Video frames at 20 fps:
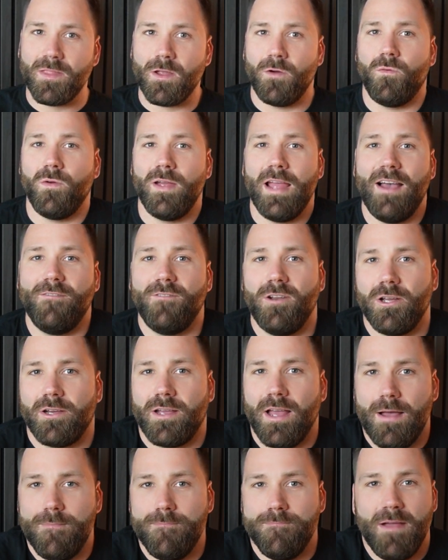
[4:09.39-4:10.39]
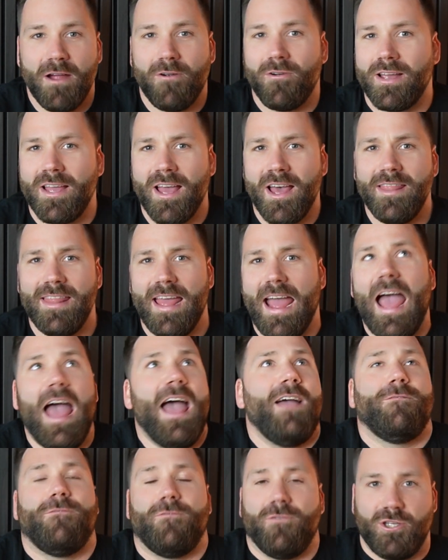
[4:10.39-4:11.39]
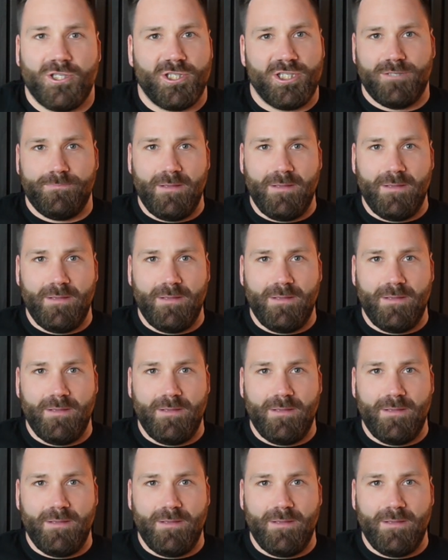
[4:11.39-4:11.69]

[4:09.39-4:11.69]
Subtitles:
If we have a look at America, their average